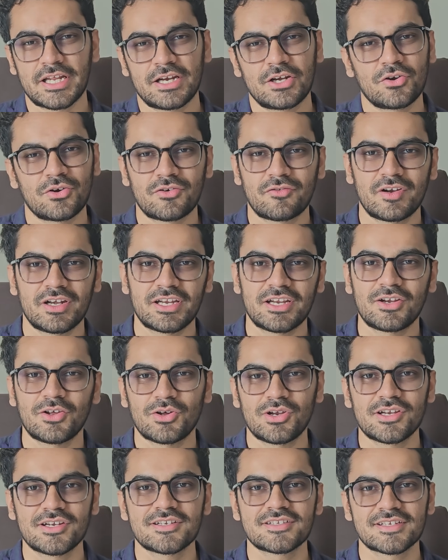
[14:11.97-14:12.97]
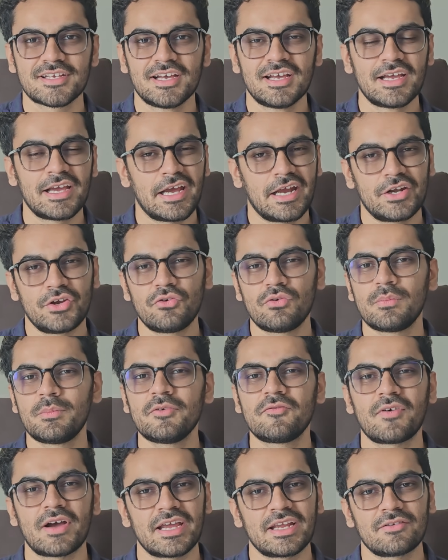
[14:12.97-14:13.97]
10 or 20 dollars and you will
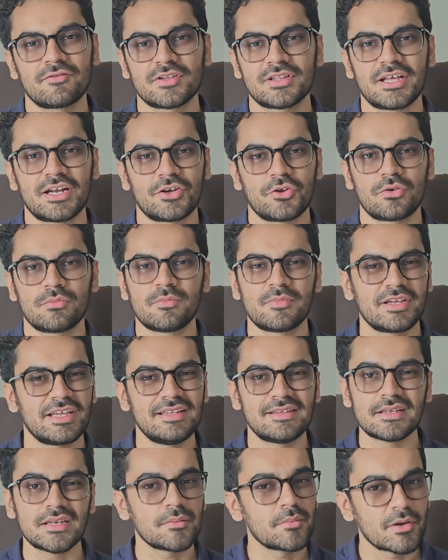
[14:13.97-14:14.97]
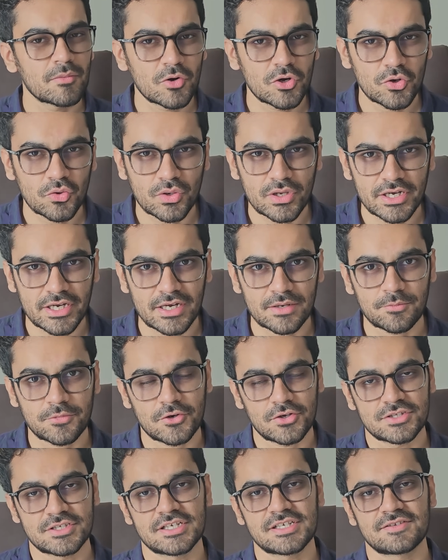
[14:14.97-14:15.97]
be fine with that. You'll easily be able to create
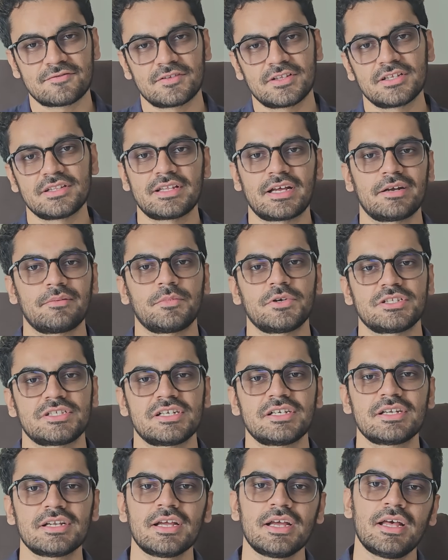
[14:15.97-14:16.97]
projects within that budget.